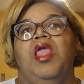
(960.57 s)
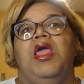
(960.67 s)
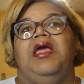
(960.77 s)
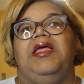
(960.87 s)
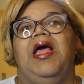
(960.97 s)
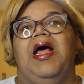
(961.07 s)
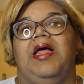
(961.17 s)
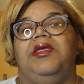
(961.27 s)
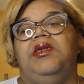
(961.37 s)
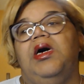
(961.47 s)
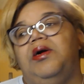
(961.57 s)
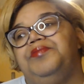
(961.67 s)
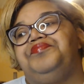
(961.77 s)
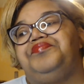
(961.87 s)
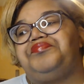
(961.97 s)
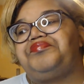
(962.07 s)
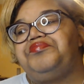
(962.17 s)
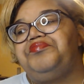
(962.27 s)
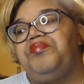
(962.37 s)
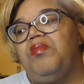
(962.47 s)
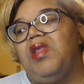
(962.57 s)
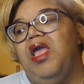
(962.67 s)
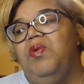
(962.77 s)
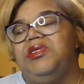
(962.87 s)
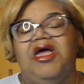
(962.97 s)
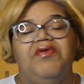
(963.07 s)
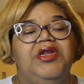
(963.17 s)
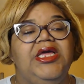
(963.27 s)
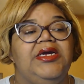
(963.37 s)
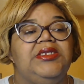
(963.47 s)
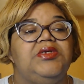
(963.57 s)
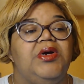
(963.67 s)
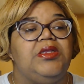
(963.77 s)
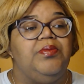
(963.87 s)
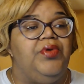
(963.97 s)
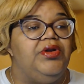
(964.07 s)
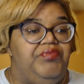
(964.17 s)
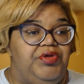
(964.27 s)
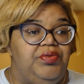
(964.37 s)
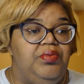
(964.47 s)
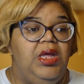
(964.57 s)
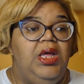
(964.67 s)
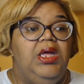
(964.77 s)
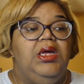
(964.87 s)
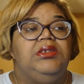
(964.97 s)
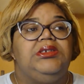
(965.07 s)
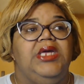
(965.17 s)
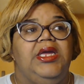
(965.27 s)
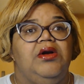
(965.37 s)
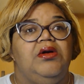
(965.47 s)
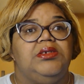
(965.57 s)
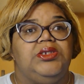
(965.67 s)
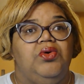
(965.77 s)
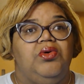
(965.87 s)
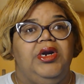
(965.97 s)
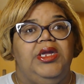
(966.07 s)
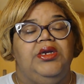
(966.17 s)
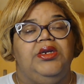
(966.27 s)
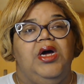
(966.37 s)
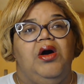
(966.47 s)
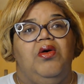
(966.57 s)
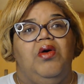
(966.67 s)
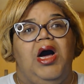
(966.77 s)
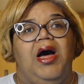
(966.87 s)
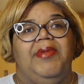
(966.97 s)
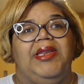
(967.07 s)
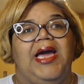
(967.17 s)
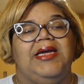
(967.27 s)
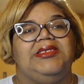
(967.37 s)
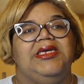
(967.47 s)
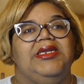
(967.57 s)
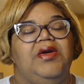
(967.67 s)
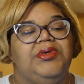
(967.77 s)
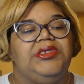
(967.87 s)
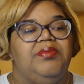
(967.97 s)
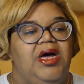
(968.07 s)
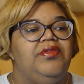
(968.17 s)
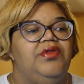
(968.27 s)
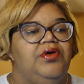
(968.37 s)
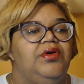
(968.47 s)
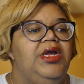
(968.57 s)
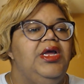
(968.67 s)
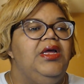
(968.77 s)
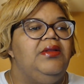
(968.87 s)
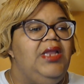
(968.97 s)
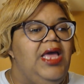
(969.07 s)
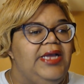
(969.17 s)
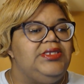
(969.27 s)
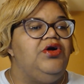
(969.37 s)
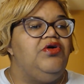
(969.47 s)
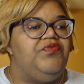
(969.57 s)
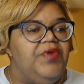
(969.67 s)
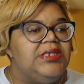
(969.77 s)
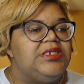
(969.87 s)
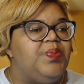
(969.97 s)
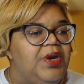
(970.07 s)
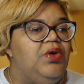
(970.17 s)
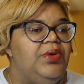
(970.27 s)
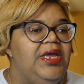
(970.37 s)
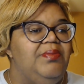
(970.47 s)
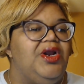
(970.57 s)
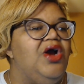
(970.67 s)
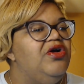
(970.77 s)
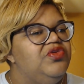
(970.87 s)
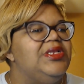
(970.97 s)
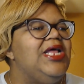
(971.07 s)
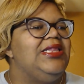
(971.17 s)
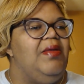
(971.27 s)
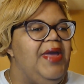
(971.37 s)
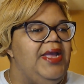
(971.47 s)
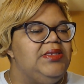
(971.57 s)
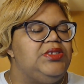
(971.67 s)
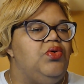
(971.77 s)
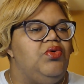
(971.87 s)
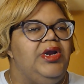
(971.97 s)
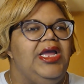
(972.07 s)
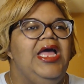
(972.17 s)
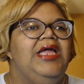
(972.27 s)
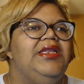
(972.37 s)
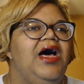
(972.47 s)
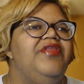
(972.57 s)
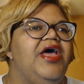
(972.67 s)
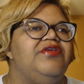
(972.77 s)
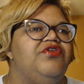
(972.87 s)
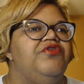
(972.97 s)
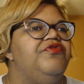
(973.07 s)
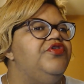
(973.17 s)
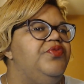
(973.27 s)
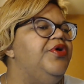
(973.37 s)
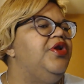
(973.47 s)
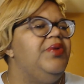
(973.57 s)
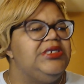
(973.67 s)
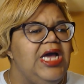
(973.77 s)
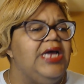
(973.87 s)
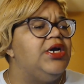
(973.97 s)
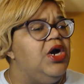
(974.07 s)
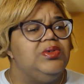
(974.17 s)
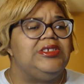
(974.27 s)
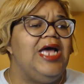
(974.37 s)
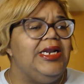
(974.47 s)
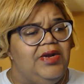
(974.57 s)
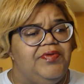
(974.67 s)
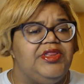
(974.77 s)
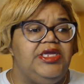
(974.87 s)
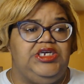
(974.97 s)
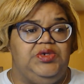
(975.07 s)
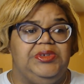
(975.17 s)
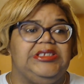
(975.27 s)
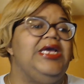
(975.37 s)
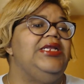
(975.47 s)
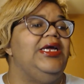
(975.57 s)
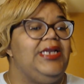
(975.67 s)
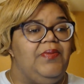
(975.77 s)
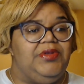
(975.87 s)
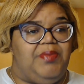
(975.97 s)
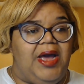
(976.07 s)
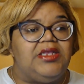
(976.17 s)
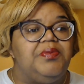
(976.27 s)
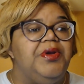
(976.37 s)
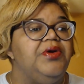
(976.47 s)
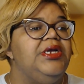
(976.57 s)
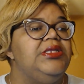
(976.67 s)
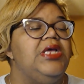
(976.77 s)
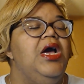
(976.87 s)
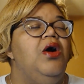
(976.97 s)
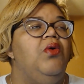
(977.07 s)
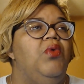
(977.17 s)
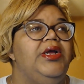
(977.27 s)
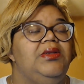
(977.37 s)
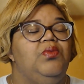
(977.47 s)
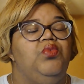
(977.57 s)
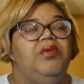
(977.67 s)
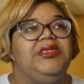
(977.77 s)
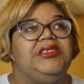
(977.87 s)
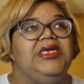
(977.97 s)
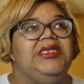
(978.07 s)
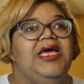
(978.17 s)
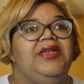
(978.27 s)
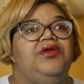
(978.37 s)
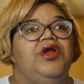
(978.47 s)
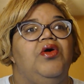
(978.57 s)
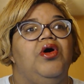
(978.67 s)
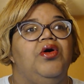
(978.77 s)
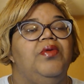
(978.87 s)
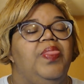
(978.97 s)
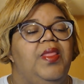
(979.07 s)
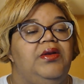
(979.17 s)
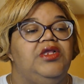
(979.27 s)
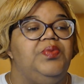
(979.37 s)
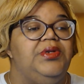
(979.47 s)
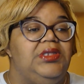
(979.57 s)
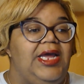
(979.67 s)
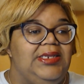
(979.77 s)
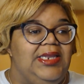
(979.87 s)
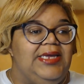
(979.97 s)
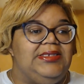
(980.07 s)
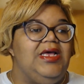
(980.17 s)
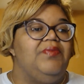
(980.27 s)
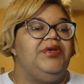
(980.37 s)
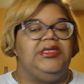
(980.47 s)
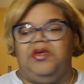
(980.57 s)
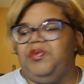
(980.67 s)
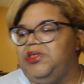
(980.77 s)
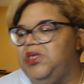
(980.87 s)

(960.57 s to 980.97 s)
yeah, you know, it was definitely an interesting point of view to hear her story, you know. And like I said, there were some other ex-girlfriends sprinkled in, but hers was like the main story. The other ex-girlfriends were pretty much kind of co-signing everything she was saying. Like, that was my experience. One woman said that, you know, her, this was like late 70s. It was